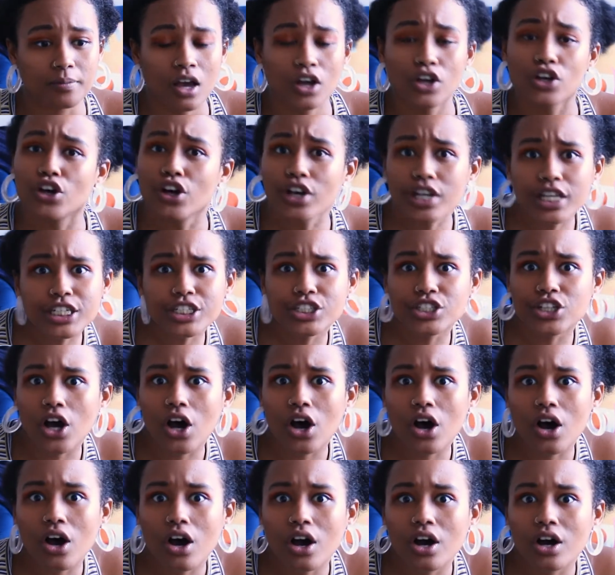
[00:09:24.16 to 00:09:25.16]
cookie
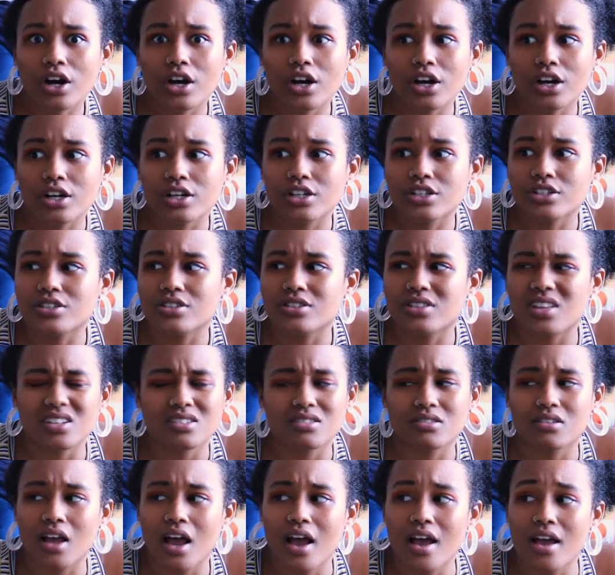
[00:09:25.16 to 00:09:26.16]
jars,
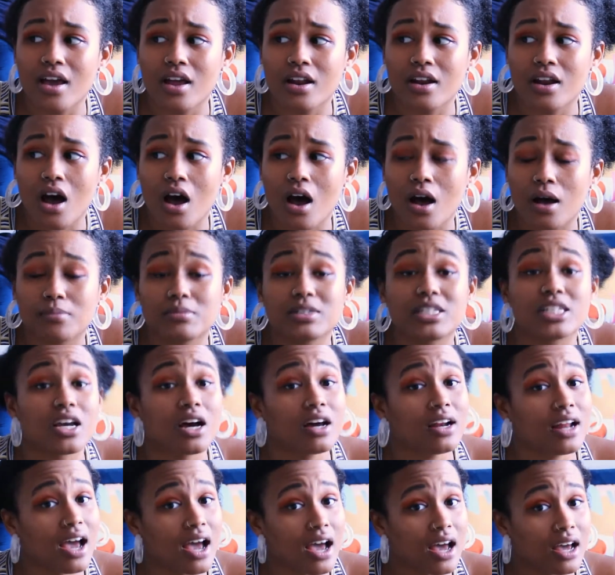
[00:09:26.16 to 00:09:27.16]
and Dion
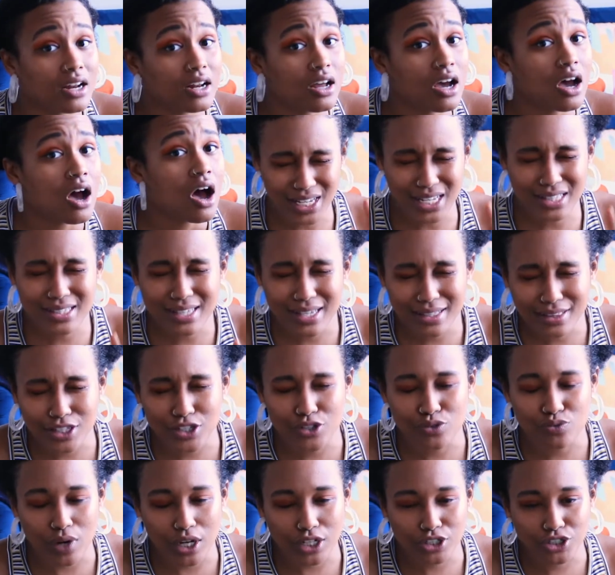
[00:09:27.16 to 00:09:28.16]
had, it's like this
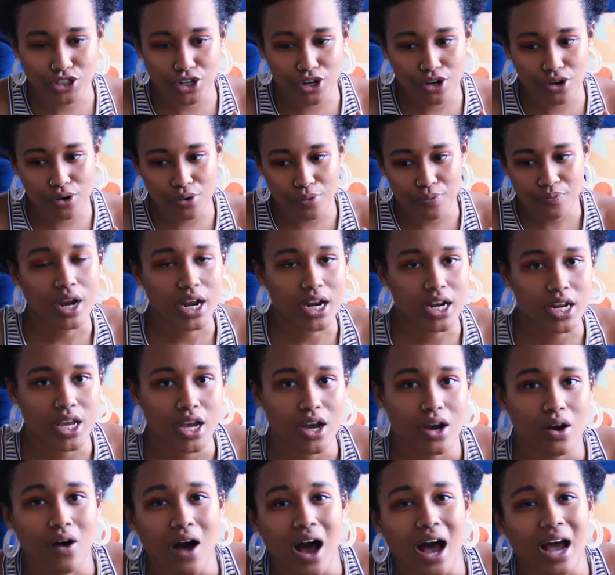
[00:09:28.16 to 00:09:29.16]
retro radio.
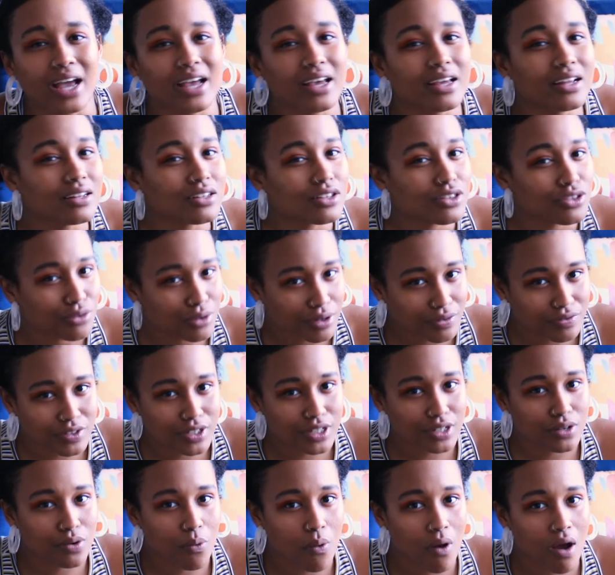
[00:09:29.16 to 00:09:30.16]
I thrifted
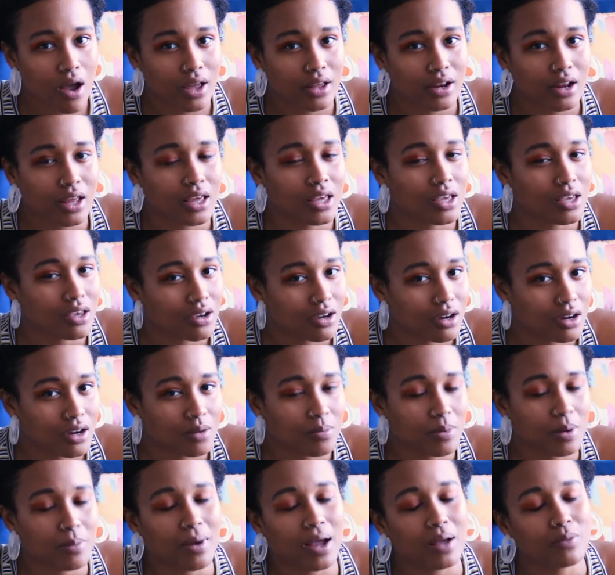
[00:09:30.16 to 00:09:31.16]
one here, but
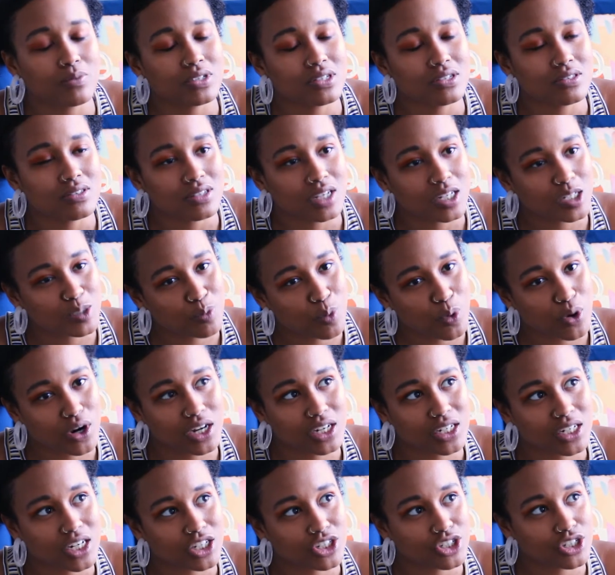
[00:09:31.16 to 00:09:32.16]
mine was in such poor
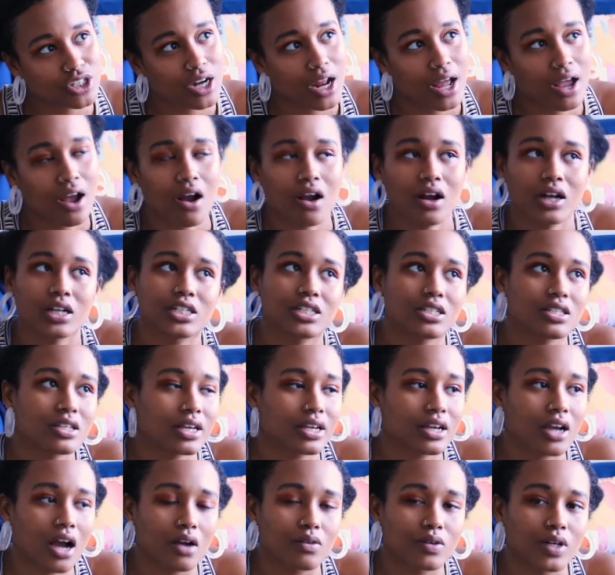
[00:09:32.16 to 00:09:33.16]
condition. I already just like
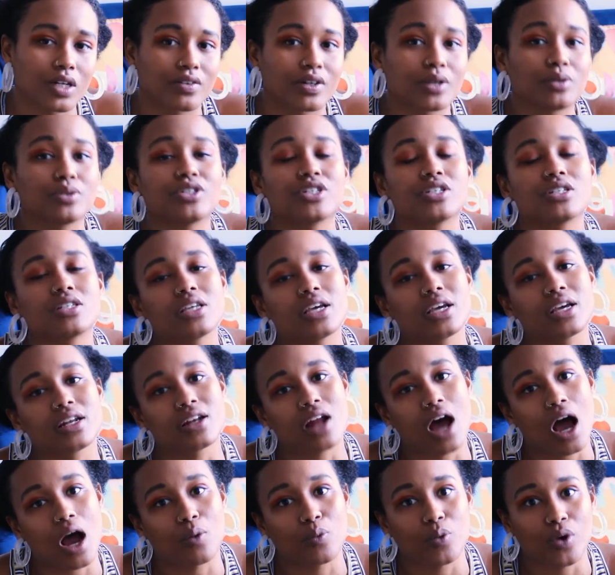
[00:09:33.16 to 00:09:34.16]
got rid of it. It was just like
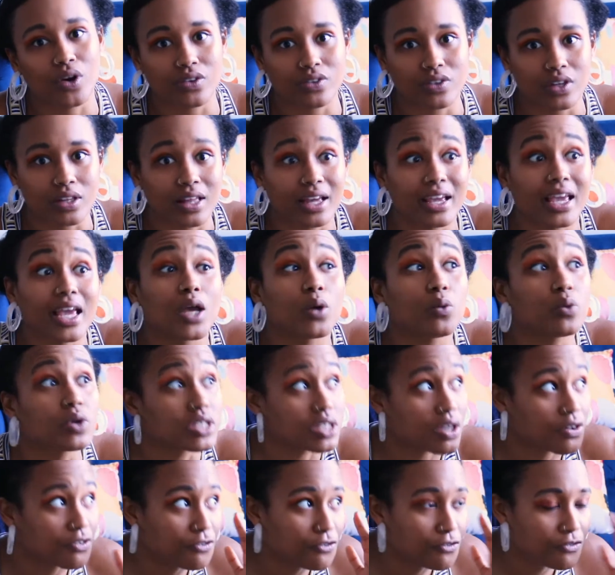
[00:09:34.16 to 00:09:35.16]
not worth it. Like, it was a
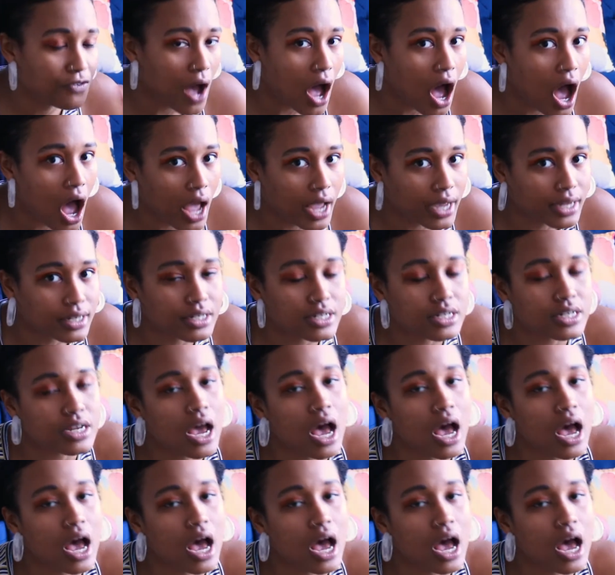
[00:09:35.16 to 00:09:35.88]
find.